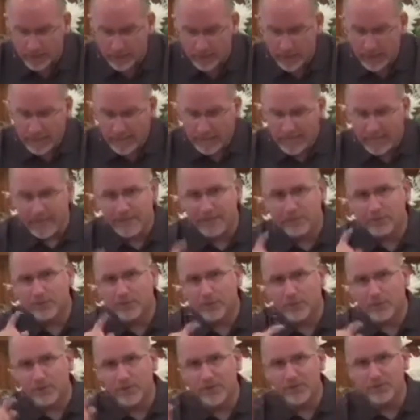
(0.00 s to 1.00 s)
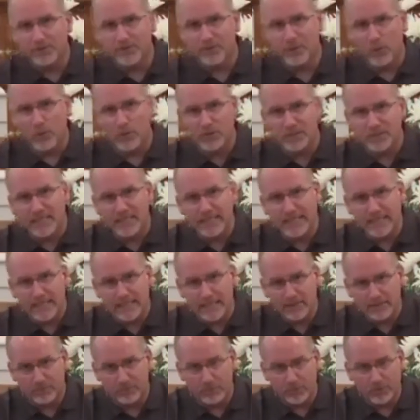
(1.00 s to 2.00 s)
In
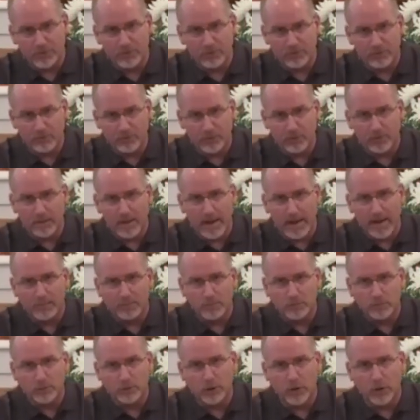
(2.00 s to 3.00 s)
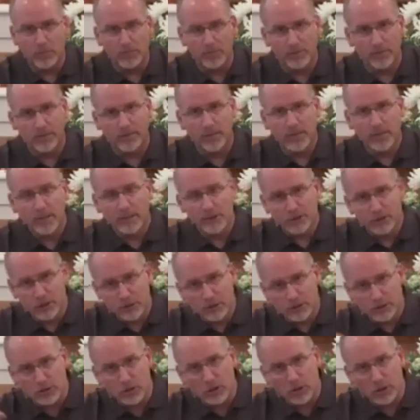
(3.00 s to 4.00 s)
3:14, if your Bible's open,
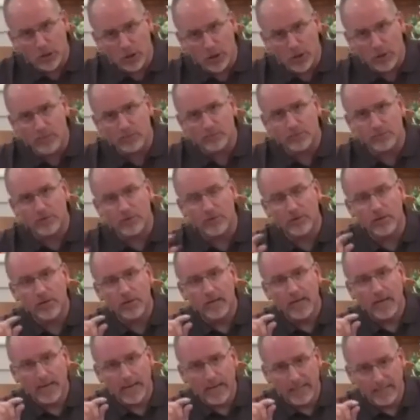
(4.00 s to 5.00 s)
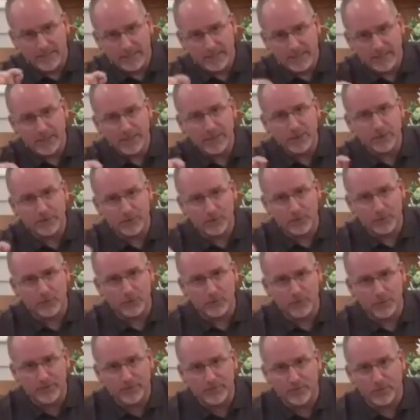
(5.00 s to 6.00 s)
just look over at Ezekiel
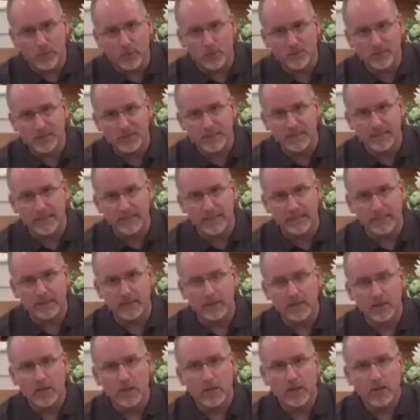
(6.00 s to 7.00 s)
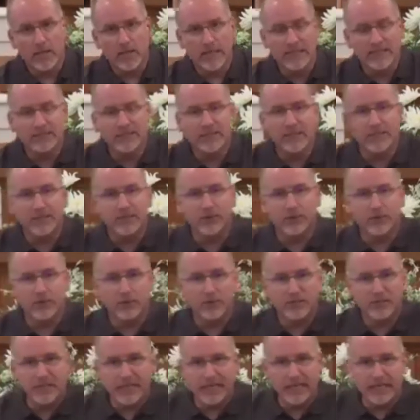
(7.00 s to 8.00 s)
3:14. Ezekiel
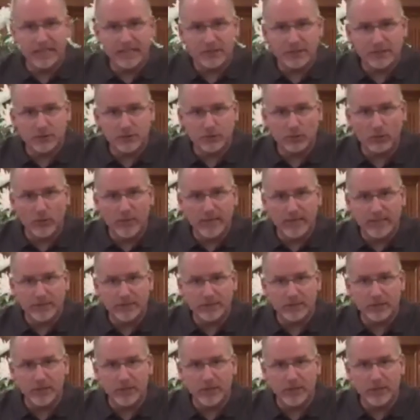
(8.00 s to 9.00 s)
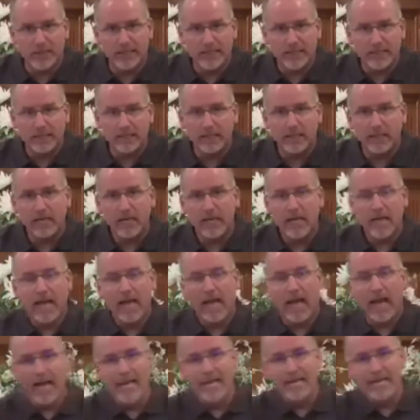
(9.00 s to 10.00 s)
has said it's sweet as honey,
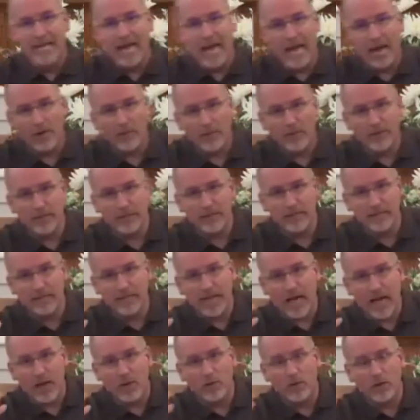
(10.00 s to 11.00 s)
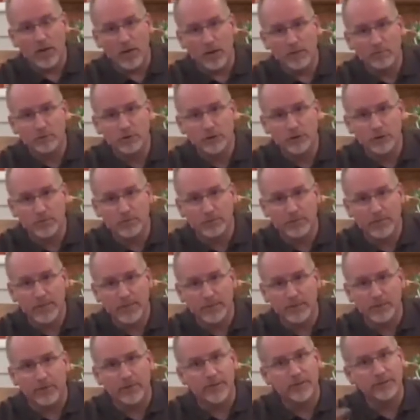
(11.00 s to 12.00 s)
and now comes the
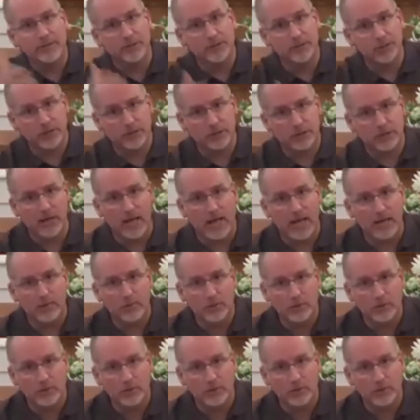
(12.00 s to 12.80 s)
bitterness, just like with